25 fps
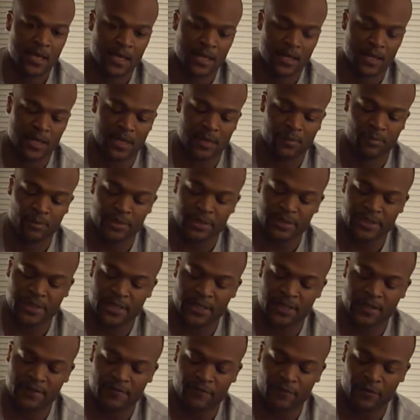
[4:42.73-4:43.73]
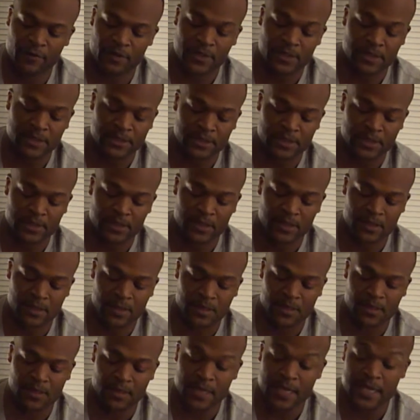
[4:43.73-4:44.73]
And I appreciate that for him, because
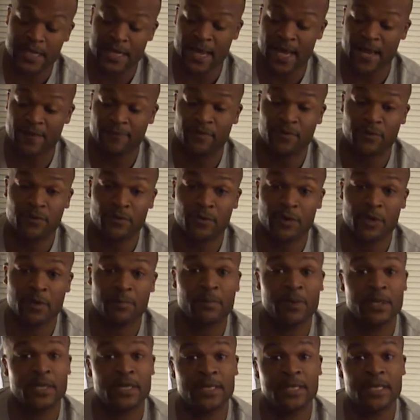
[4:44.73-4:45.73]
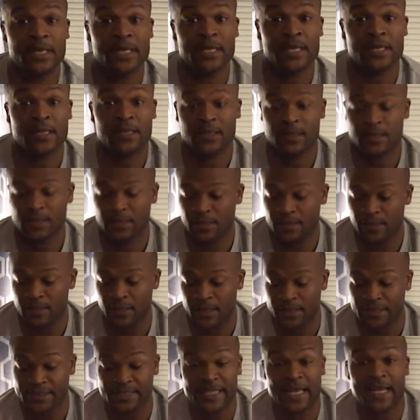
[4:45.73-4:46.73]
he didn't have to do it, but he did
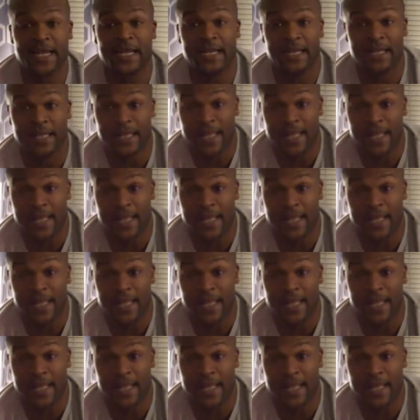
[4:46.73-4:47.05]
it, standing in